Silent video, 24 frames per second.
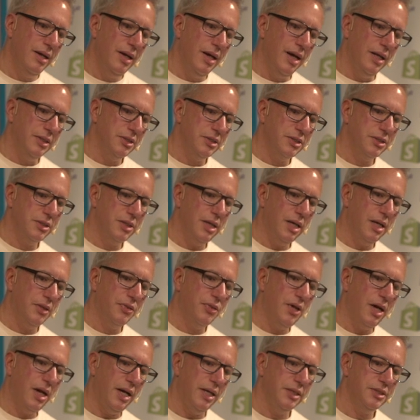
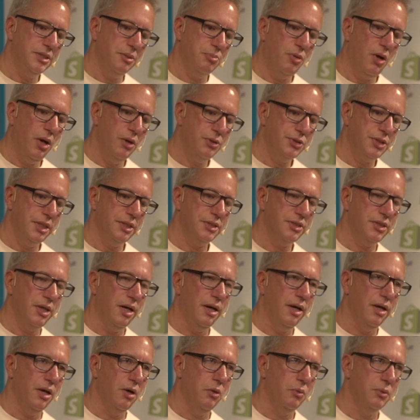that is the process that
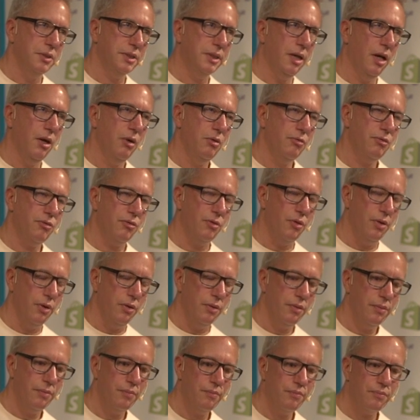I always go through.
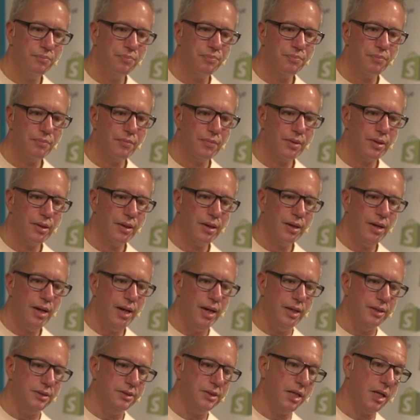
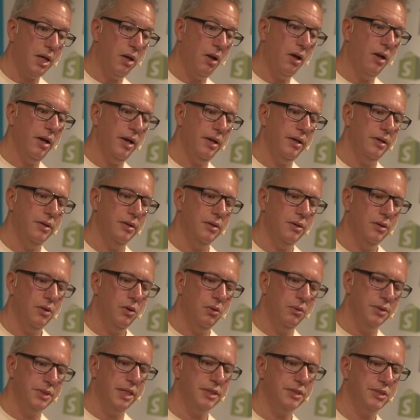And a client
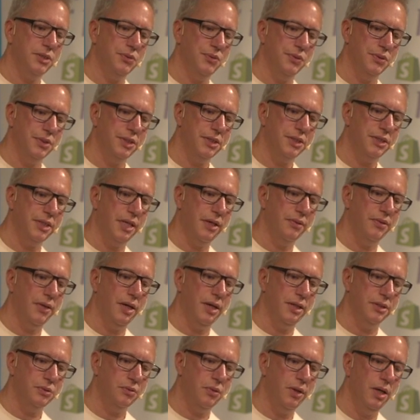always has to understand
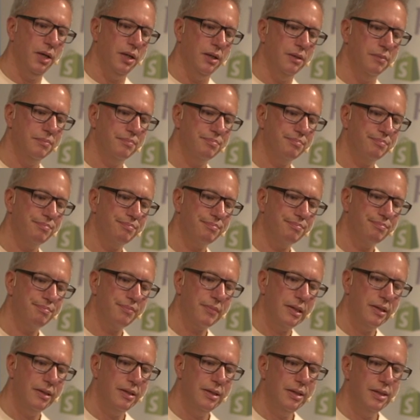that as well.
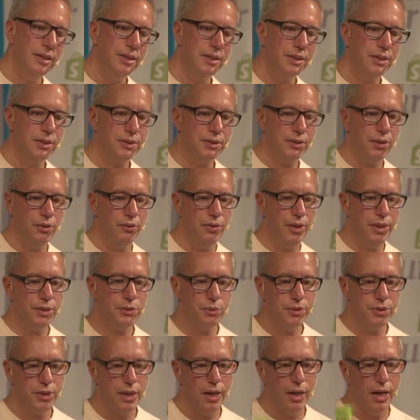So this
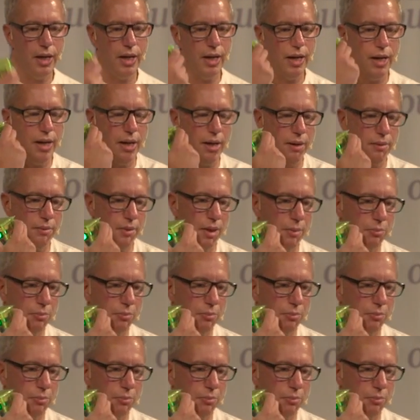was a